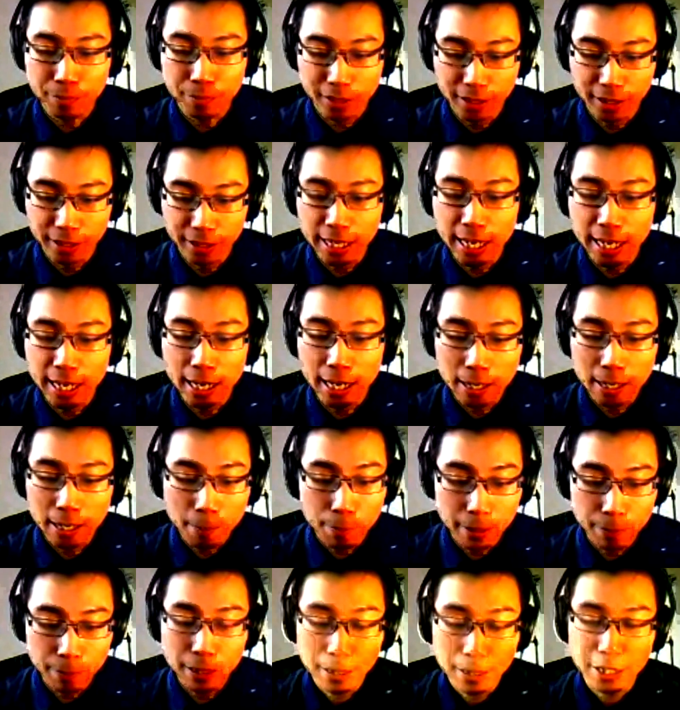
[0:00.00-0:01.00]
Yeah,
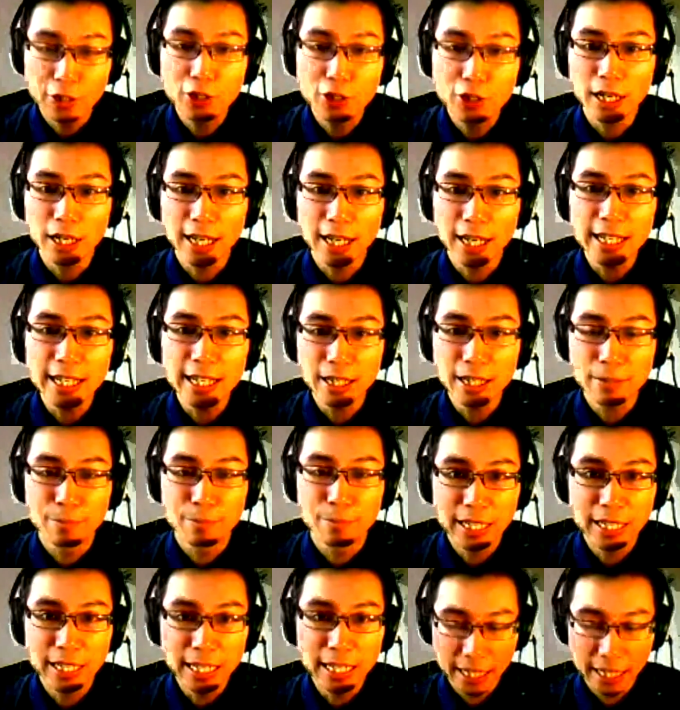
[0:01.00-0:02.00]
but but you he can
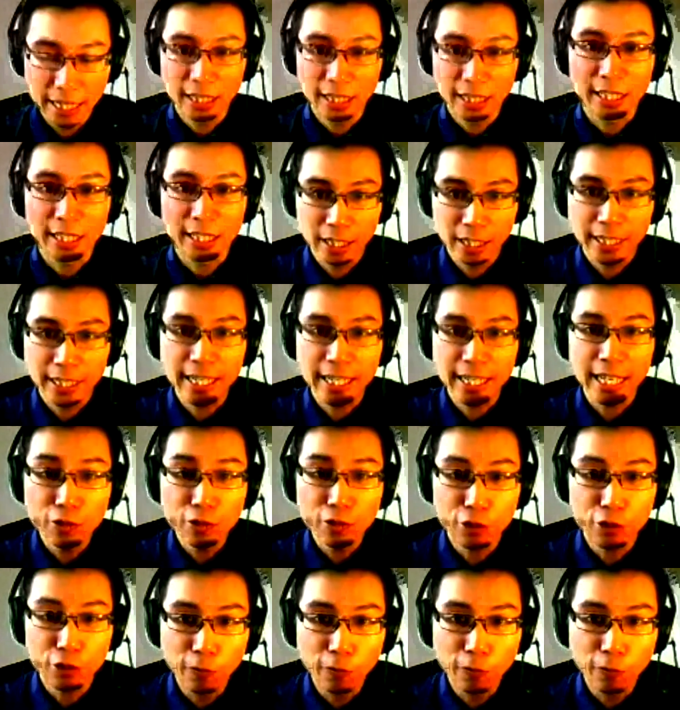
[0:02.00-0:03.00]
he like again you
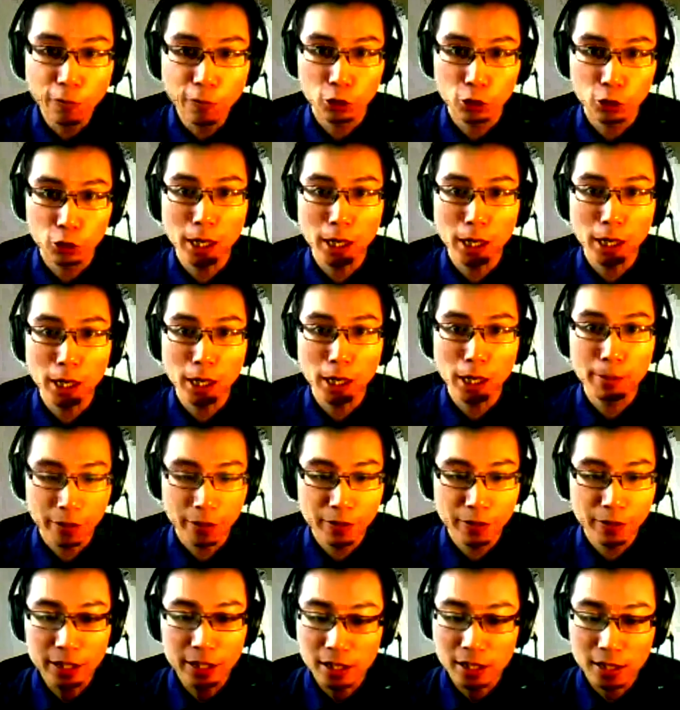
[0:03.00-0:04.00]
you follow your barber Jeff.
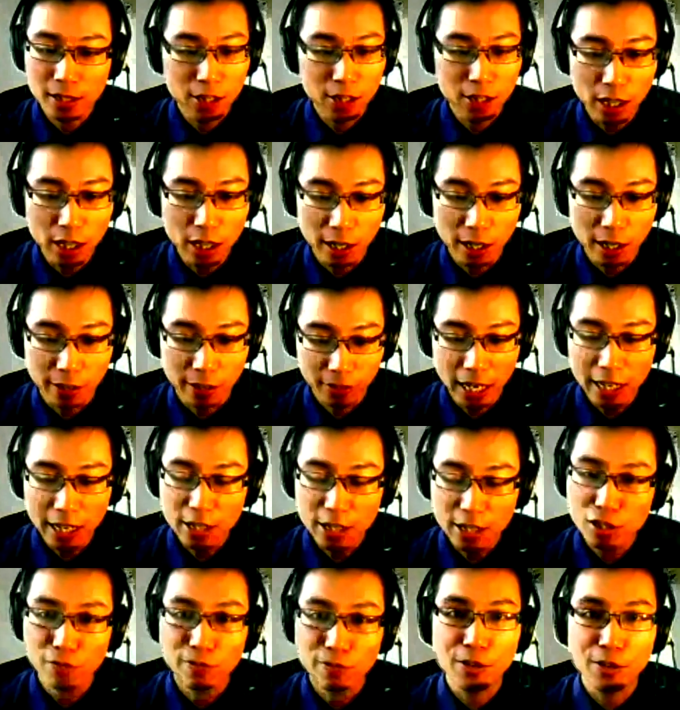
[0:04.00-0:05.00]
He says, hey Jeff, I
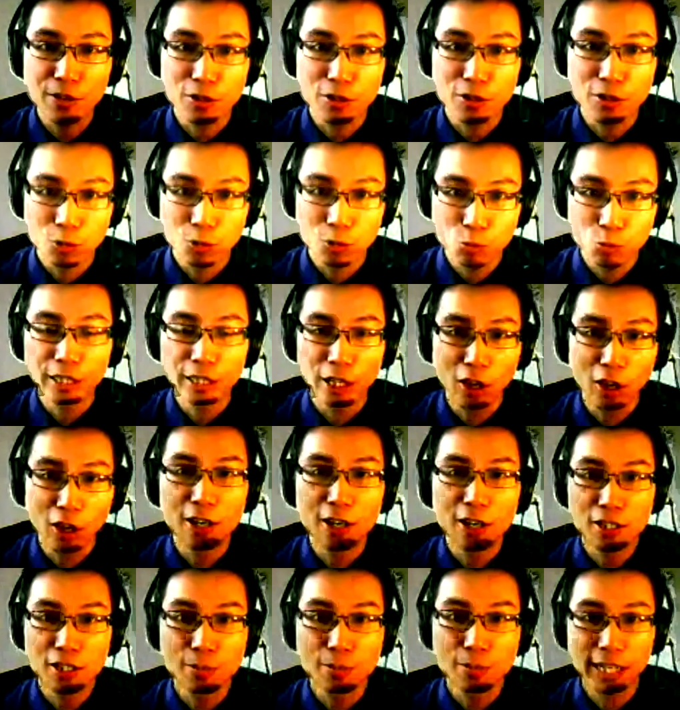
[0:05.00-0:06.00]
just found this really
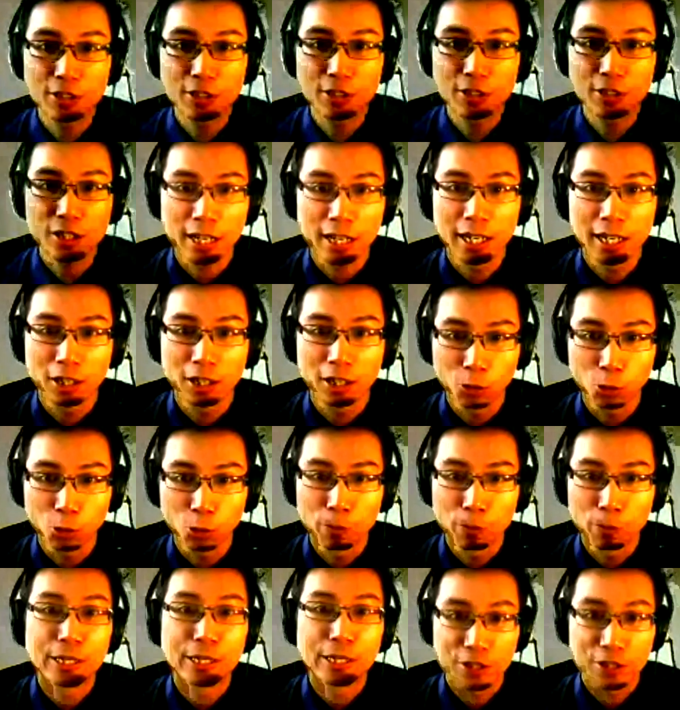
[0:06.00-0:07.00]
awesome hairstyle or
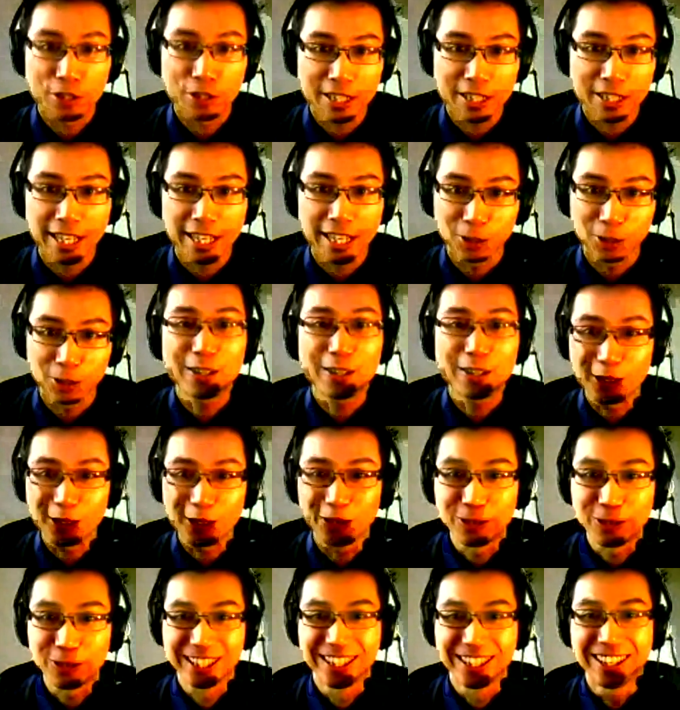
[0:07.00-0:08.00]
beard style or whatever you
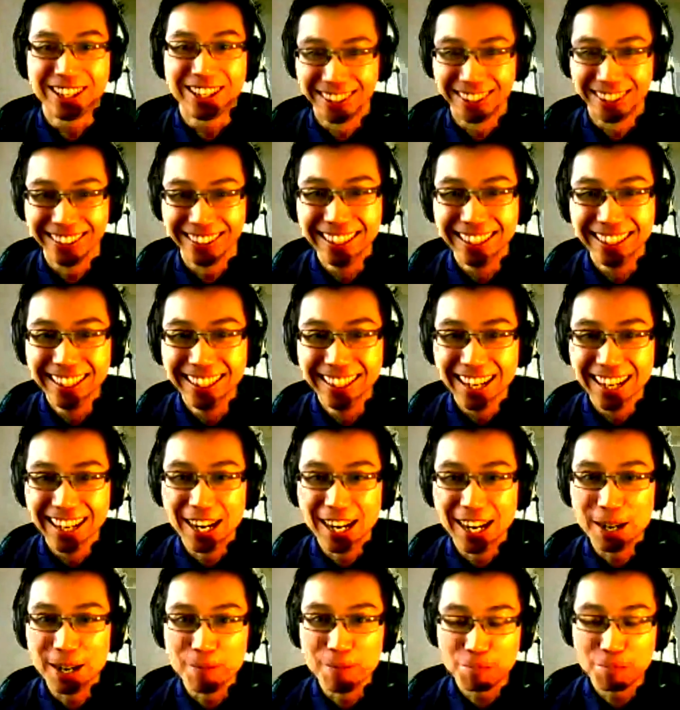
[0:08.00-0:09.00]
want to call it, right.
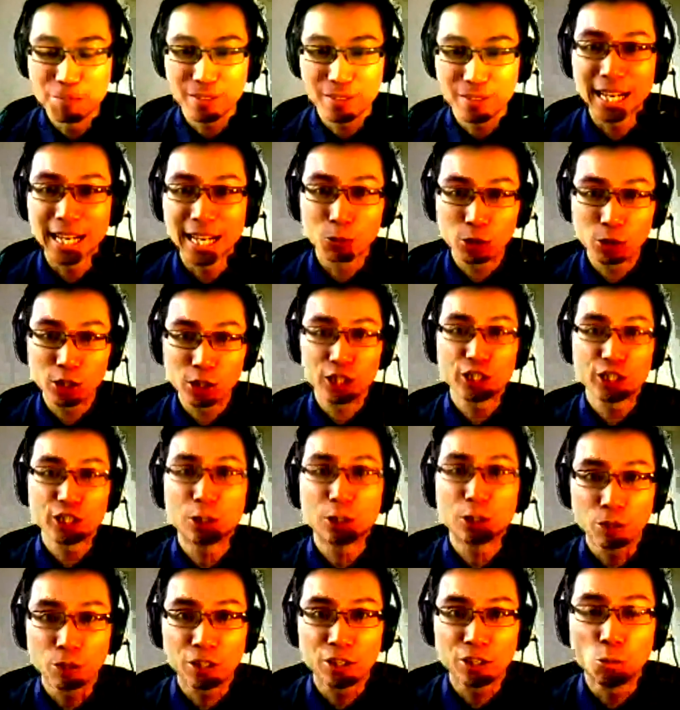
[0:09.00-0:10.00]
um, and I want to share it
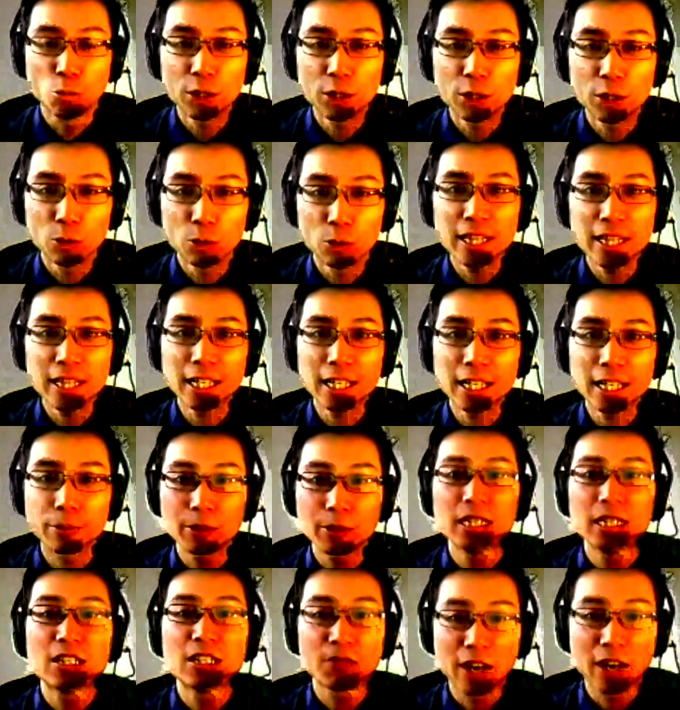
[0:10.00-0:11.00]
with you. What what do you think about
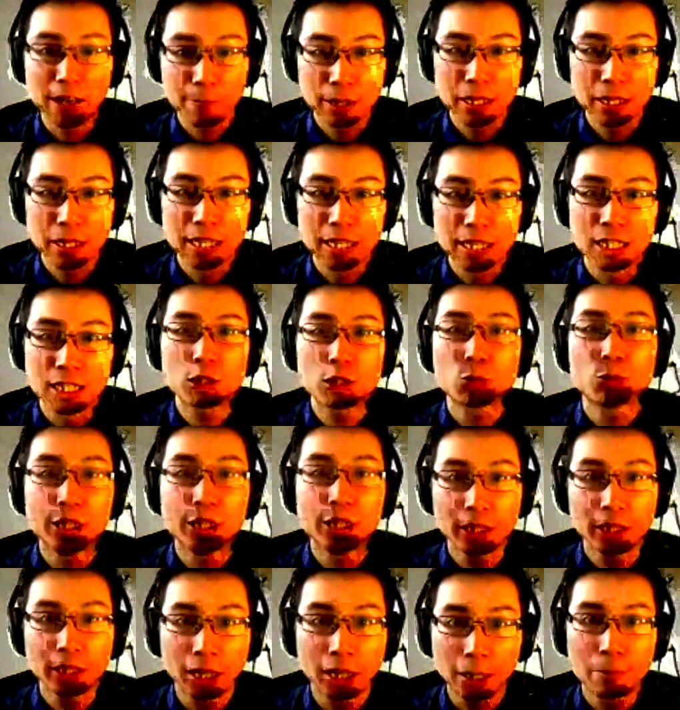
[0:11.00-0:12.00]
these five pins? Which one
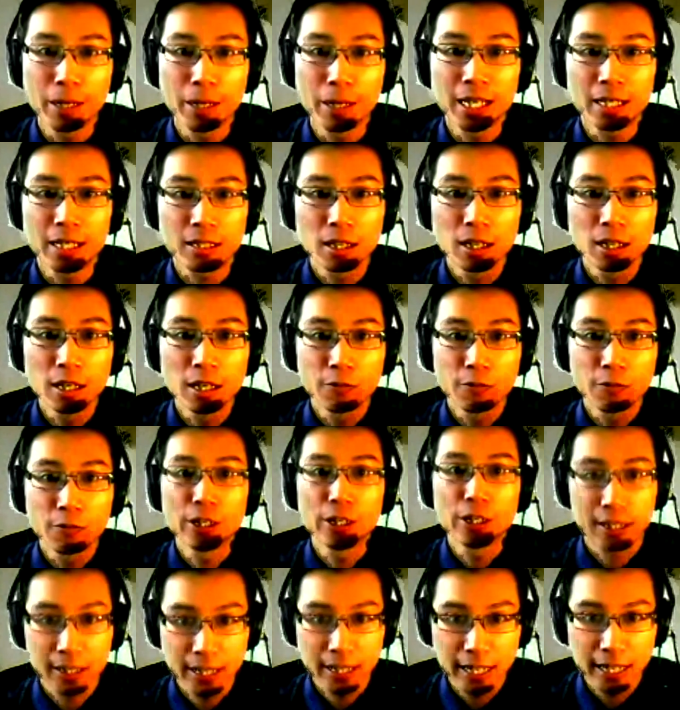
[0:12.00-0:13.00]
do you like best for your
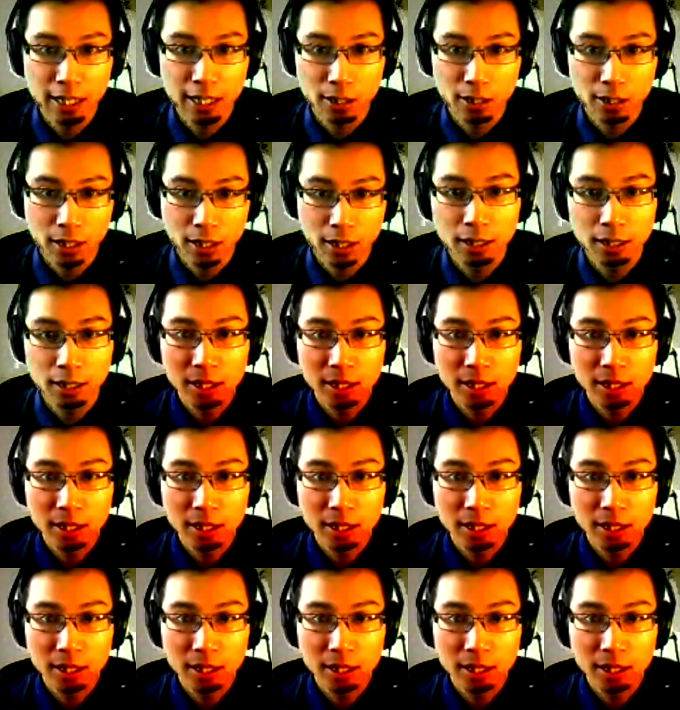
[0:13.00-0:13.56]
next haircut?